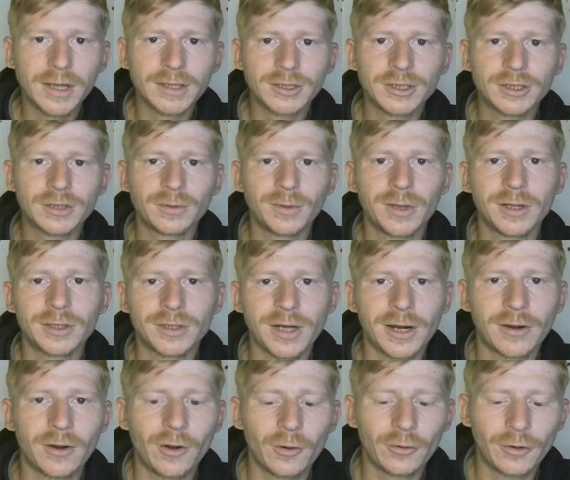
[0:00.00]
just so we can try
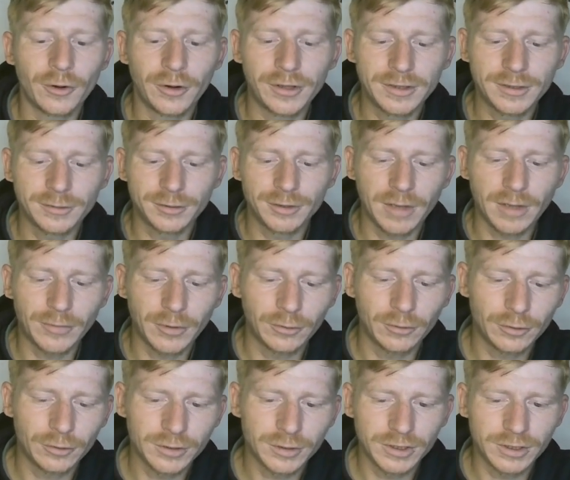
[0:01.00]
and hold on until Tribunal
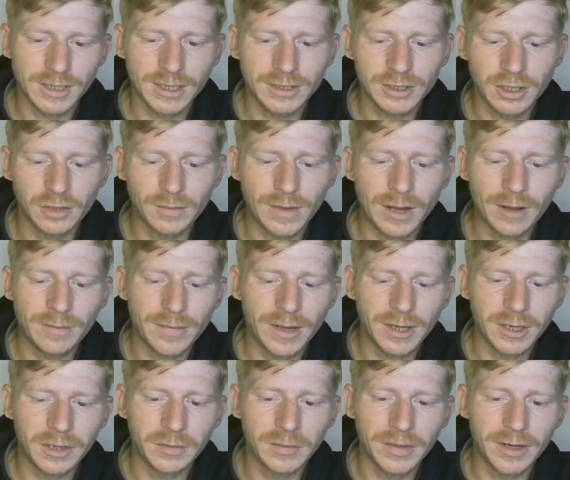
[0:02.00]
does decide to come out and
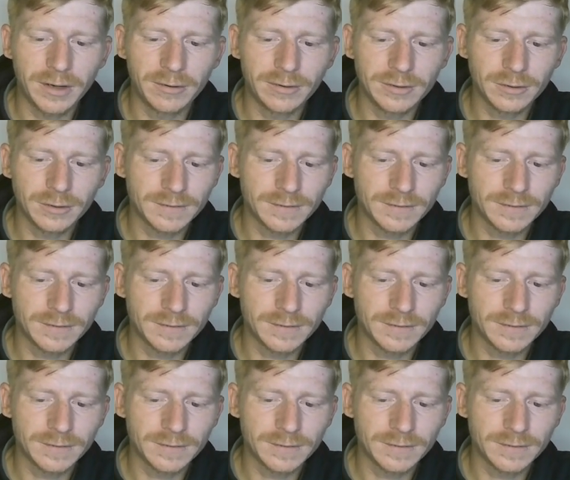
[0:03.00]
make an appearance.